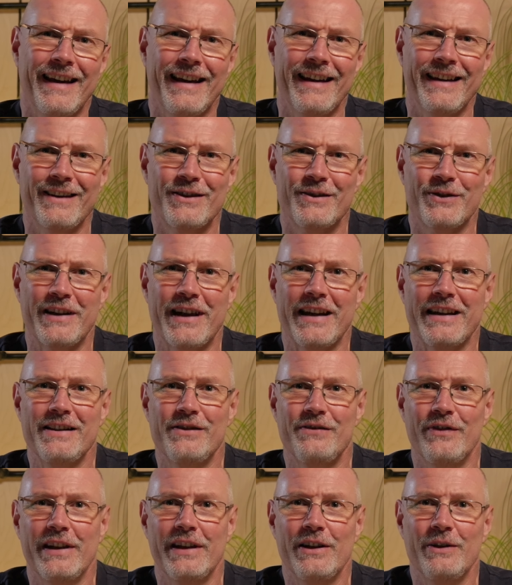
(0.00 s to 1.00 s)
In today's
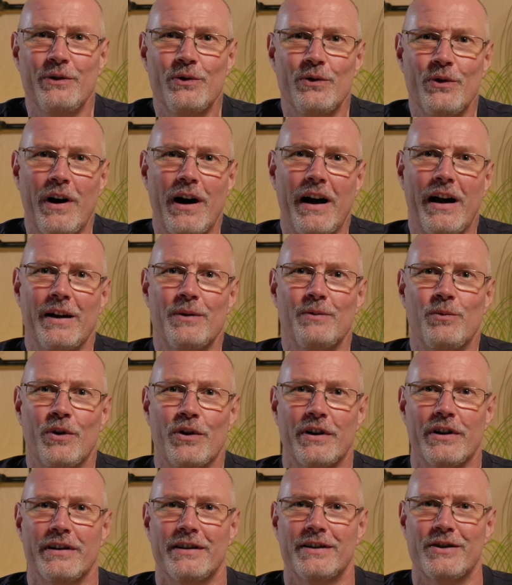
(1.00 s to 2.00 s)
video, I
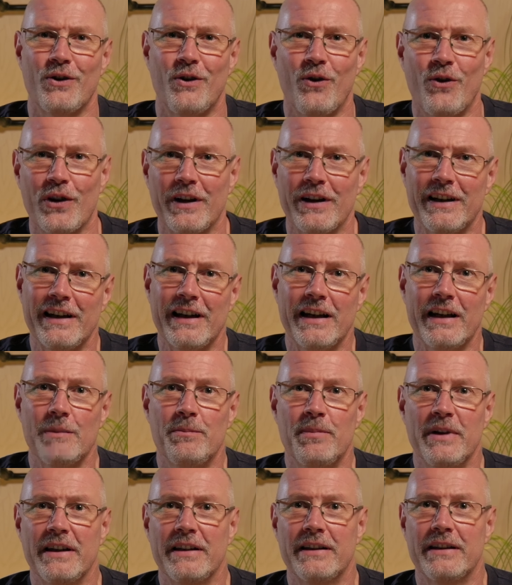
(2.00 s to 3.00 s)
want to talk a little
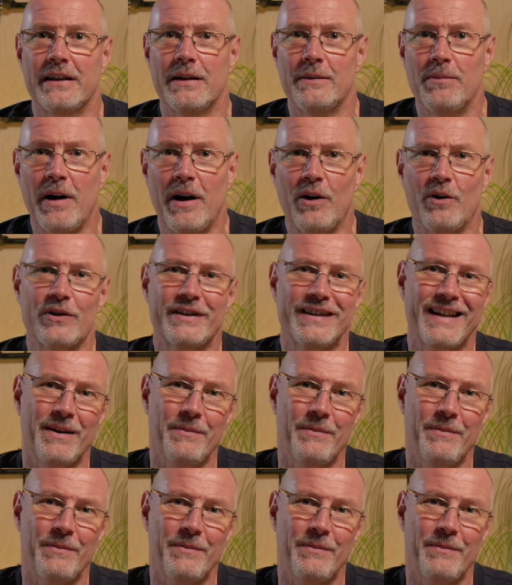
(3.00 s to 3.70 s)
bit about